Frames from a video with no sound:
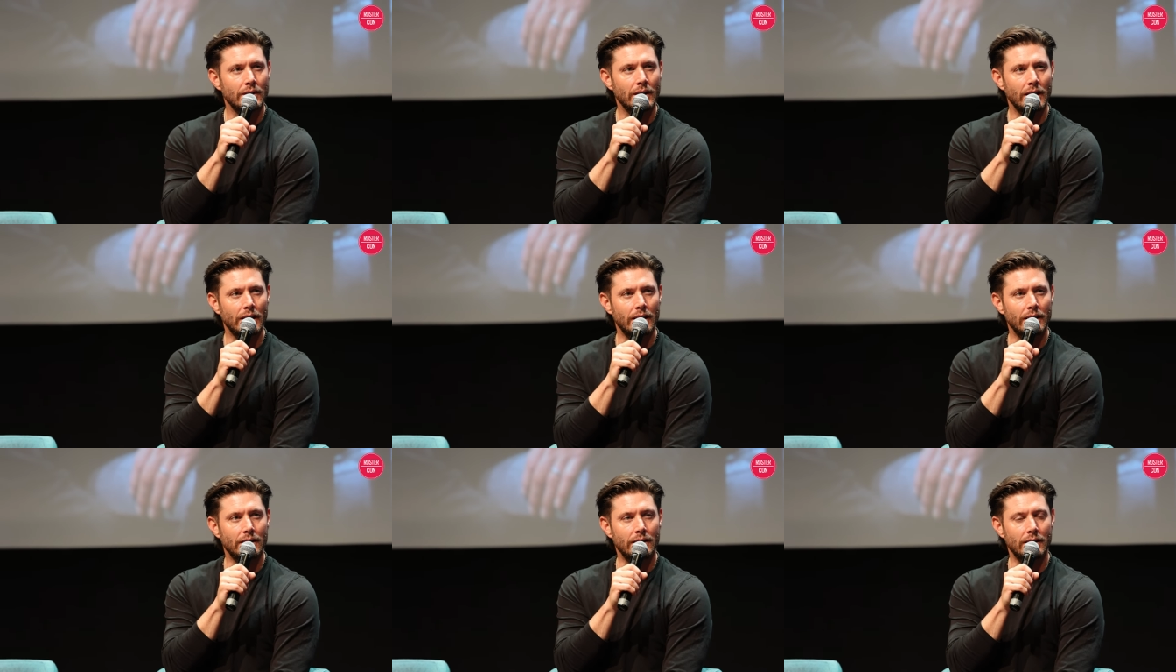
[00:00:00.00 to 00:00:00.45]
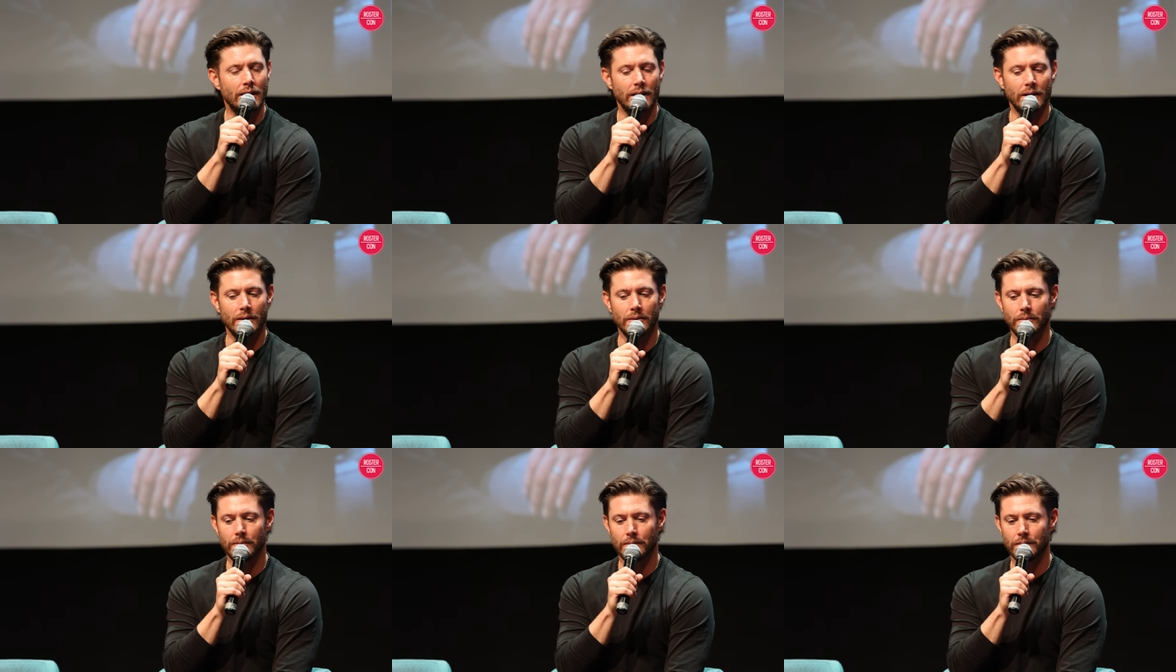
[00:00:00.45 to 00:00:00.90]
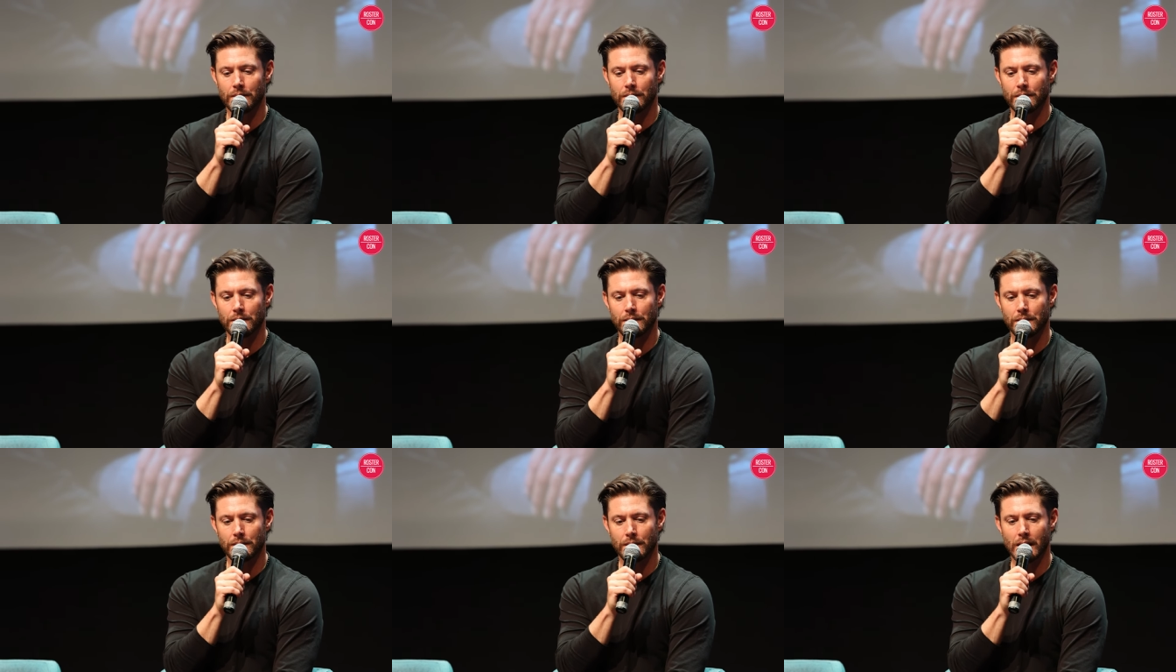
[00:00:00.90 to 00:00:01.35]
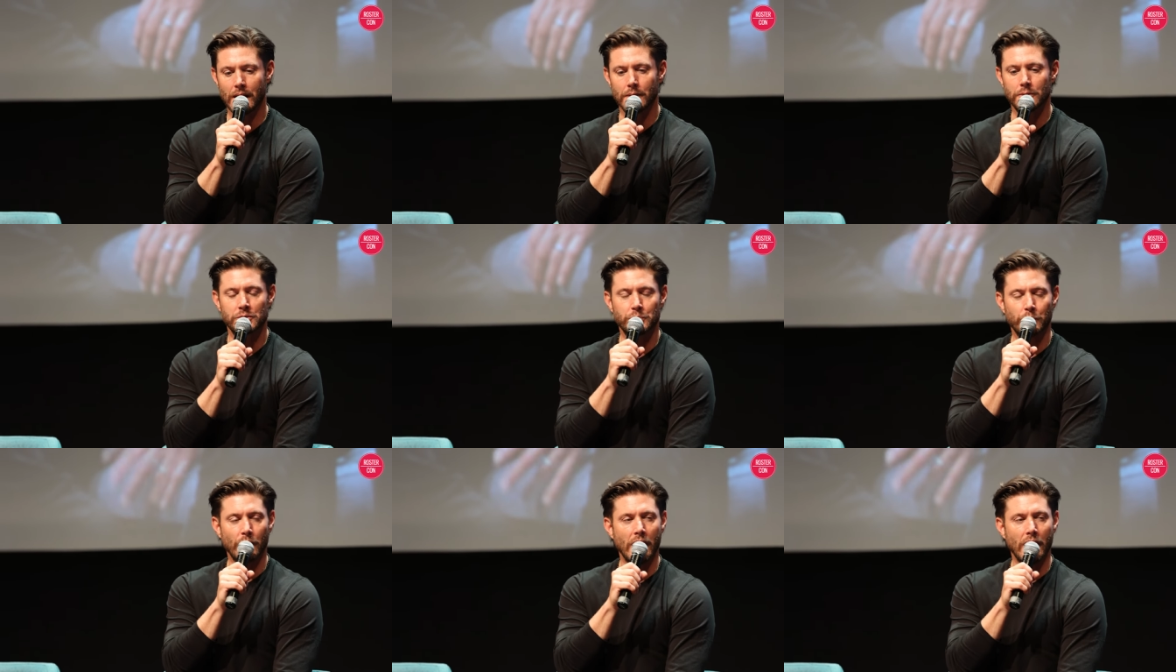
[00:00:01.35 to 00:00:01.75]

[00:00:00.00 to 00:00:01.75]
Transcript: And um, I was